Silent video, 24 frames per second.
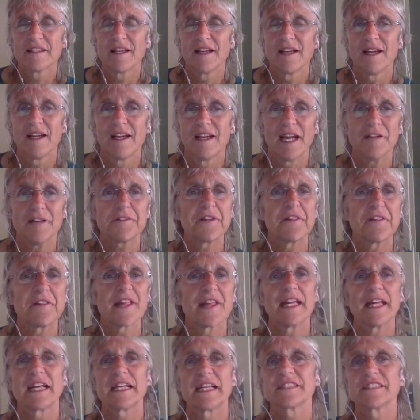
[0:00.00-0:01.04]

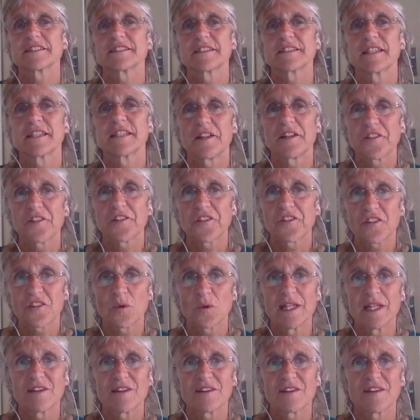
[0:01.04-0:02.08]
Everything has
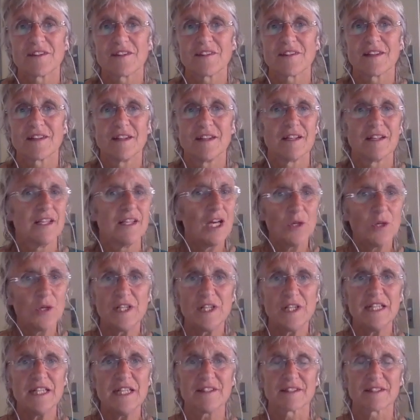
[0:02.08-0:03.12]
consequences. No
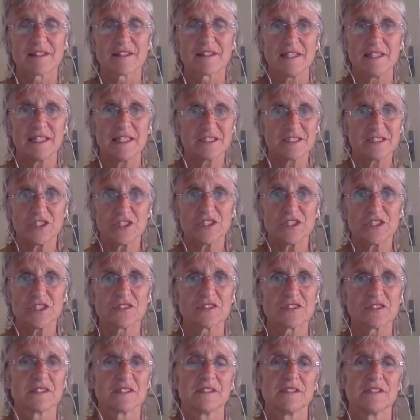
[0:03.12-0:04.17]
reason. There's
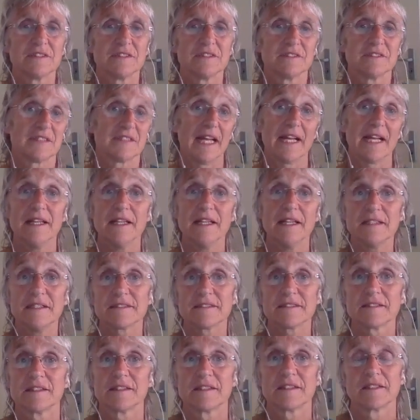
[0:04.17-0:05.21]
just sadness.
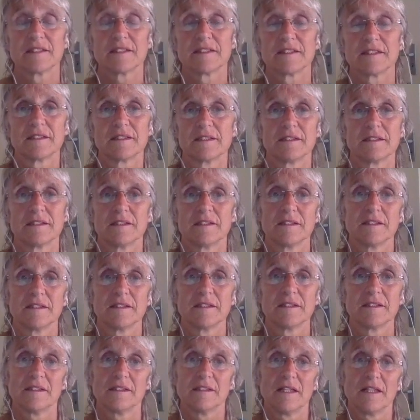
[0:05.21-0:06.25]

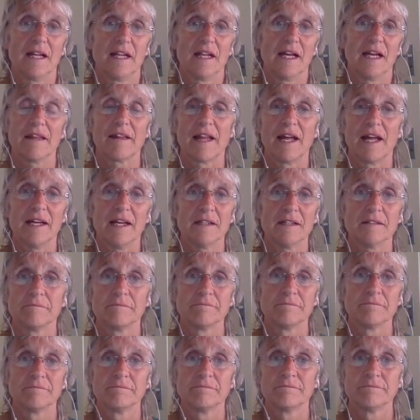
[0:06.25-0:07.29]
Like that.
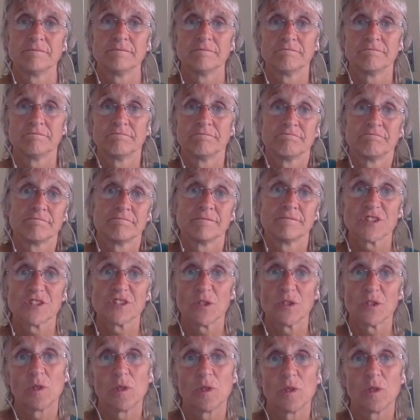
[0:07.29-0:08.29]
So what?